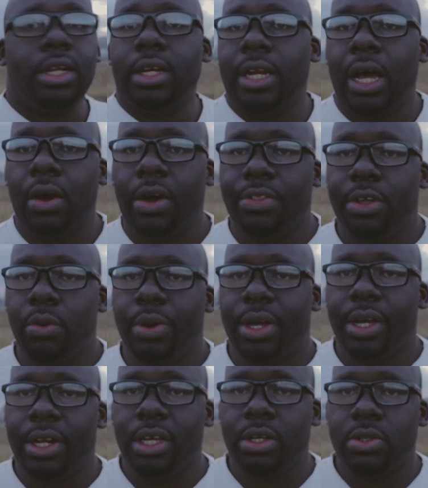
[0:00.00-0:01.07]
Now I think we're
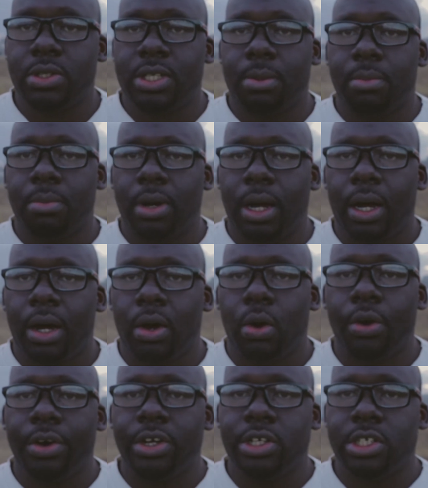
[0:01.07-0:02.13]
getting into some
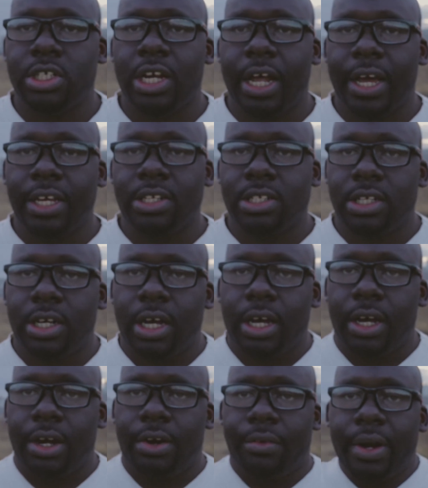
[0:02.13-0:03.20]
orange light
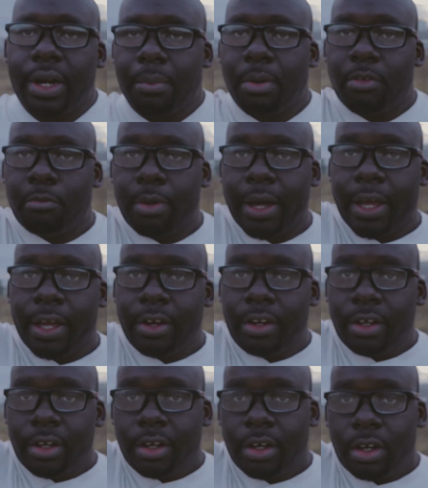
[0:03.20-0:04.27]
right above my head
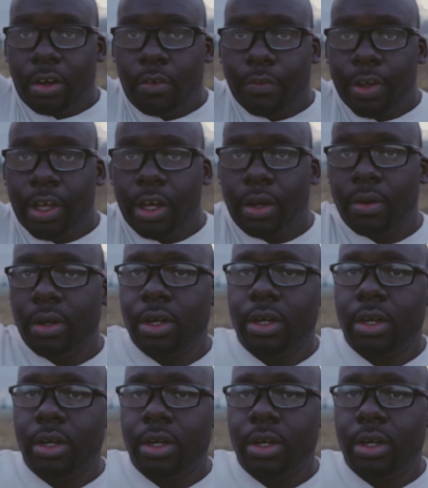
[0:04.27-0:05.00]
over here.